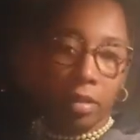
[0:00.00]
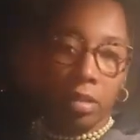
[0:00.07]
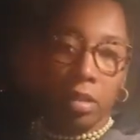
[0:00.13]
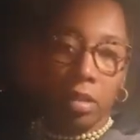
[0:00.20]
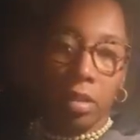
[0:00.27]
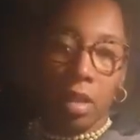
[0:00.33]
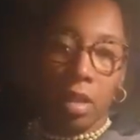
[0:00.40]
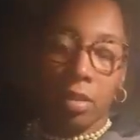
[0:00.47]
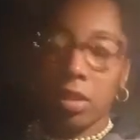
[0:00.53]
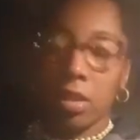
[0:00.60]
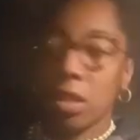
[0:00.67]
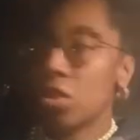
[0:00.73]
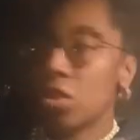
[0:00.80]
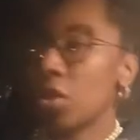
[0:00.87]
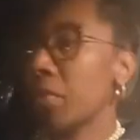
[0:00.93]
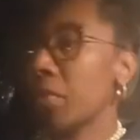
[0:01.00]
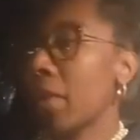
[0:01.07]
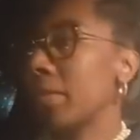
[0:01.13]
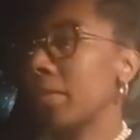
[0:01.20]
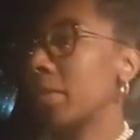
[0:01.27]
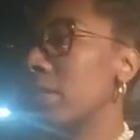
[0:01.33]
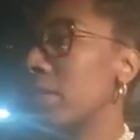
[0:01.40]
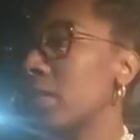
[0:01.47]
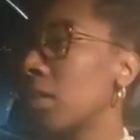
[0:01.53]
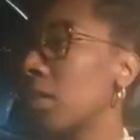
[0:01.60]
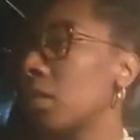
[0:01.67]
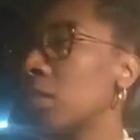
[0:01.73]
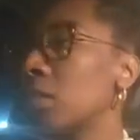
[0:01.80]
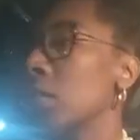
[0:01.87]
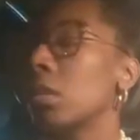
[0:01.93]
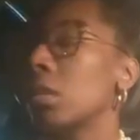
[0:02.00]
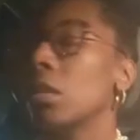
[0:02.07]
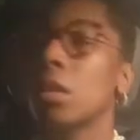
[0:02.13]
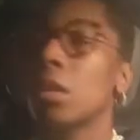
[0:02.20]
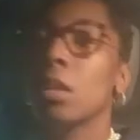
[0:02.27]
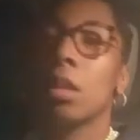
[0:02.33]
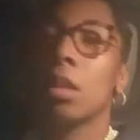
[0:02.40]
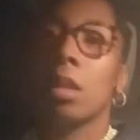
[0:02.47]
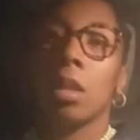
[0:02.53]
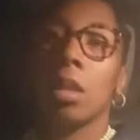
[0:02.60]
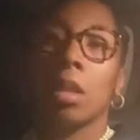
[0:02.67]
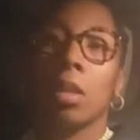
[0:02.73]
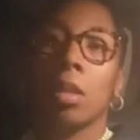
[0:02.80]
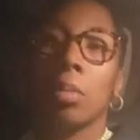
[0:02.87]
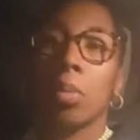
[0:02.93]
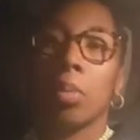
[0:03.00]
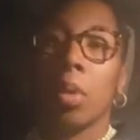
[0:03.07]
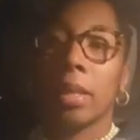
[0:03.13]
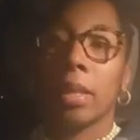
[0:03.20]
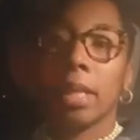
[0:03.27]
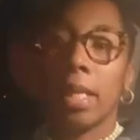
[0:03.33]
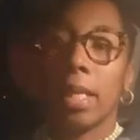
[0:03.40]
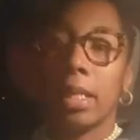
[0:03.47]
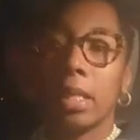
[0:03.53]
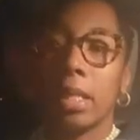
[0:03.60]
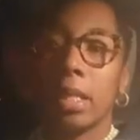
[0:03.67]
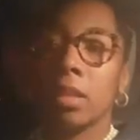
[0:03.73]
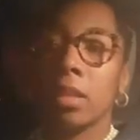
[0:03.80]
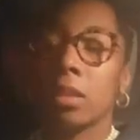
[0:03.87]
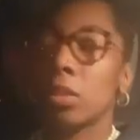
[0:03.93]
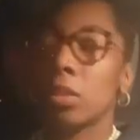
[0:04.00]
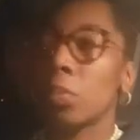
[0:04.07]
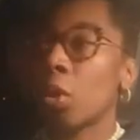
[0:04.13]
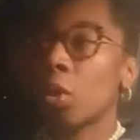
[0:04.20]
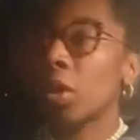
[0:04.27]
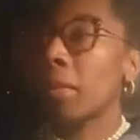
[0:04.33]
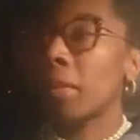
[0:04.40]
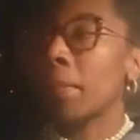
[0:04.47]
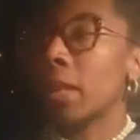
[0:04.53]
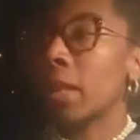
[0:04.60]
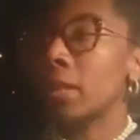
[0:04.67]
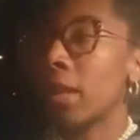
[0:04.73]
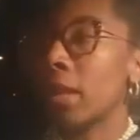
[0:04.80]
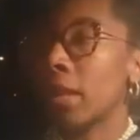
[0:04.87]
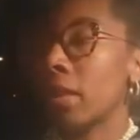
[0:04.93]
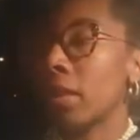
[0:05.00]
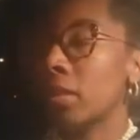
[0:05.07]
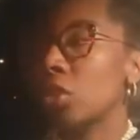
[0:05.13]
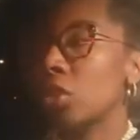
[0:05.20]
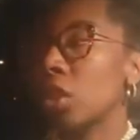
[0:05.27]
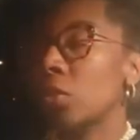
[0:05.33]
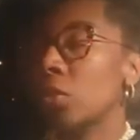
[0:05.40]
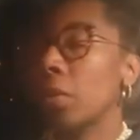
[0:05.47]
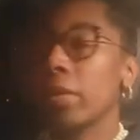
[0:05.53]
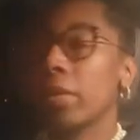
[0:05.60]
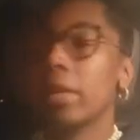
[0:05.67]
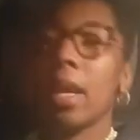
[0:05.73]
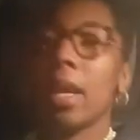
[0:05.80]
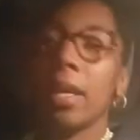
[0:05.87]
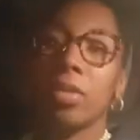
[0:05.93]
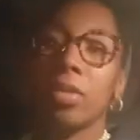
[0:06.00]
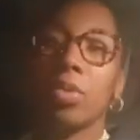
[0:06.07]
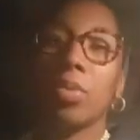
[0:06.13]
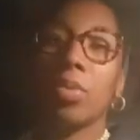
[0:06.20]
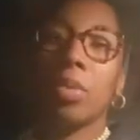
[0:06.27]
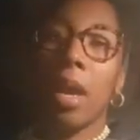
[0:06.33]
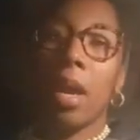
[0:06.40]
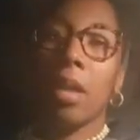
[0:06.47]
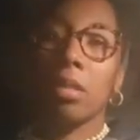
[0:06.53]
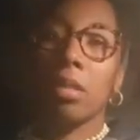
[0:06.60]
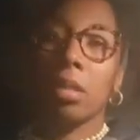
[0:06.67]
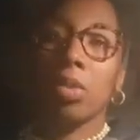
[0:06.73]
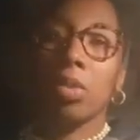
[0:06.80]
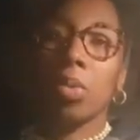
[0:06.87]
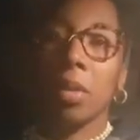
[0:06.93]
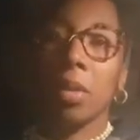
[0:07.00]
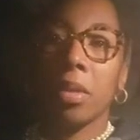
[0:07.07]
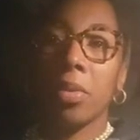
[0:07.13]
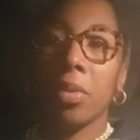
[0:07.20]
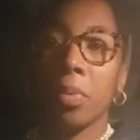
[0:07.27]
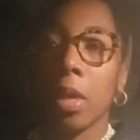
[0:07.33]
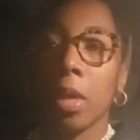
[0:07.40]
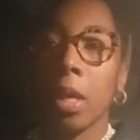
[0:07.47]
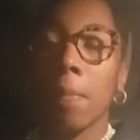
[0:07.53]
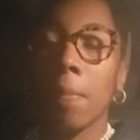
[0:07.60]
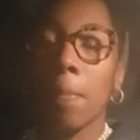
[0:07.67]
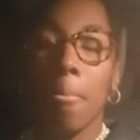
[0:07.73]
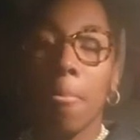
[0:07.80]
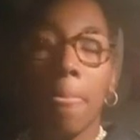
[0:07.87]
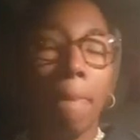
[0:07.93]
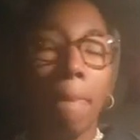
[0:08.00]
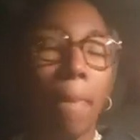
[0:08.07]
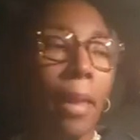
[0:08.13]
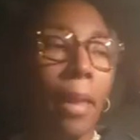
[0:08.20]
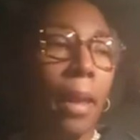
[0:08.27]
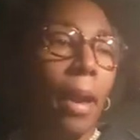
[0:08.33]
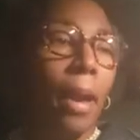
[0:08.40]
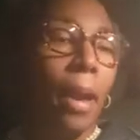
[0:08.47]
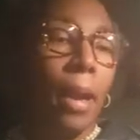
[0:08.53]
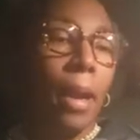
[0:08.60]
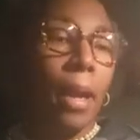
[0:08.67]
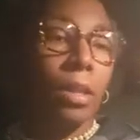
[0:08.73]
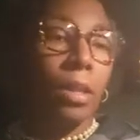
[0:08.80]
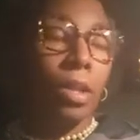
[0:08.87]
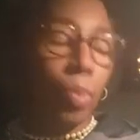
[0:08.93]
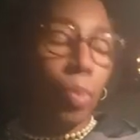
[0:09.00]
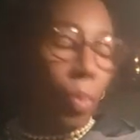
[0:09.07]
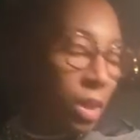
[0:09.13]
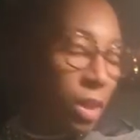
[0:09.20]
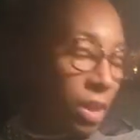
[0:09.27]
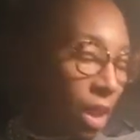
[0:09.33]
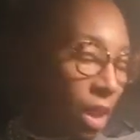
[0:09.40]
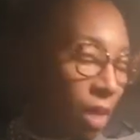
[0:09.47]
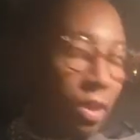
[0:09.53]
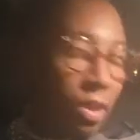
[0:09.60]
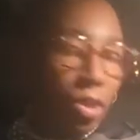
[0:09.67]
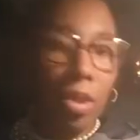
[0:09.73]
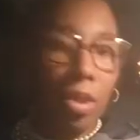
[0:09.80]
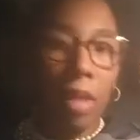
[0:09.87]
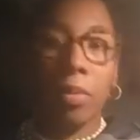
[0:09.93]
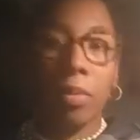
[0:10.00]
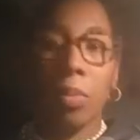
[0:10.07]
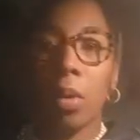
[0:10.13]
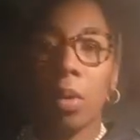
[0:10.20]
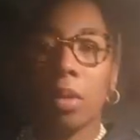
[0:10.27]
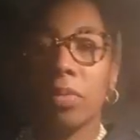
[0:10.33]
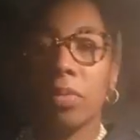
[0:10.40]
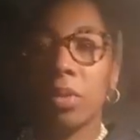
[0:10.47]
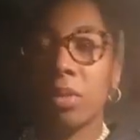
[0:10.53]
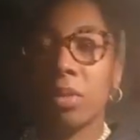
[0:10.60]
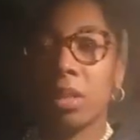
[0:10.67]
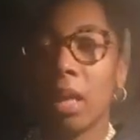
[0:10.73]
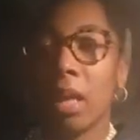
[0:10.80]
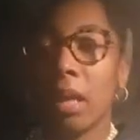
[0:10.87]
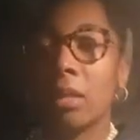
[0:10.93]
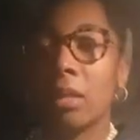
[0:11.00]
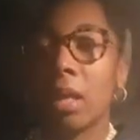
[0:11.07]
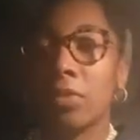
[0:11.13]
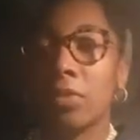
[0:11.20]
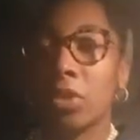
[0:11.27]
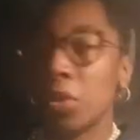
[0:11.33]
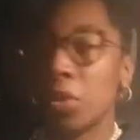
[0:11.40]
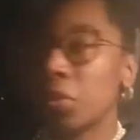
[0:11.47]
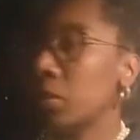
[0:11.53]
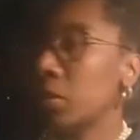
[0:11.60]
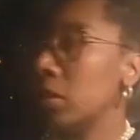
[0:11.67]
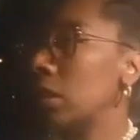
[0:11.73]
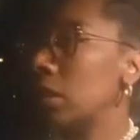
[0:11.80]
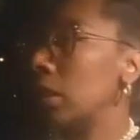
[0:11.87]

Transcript: This is Dr. DJ Robinson broadcasting this morning, Monday, January 9th, 2023. I just want to tell each and every one of you that God loves you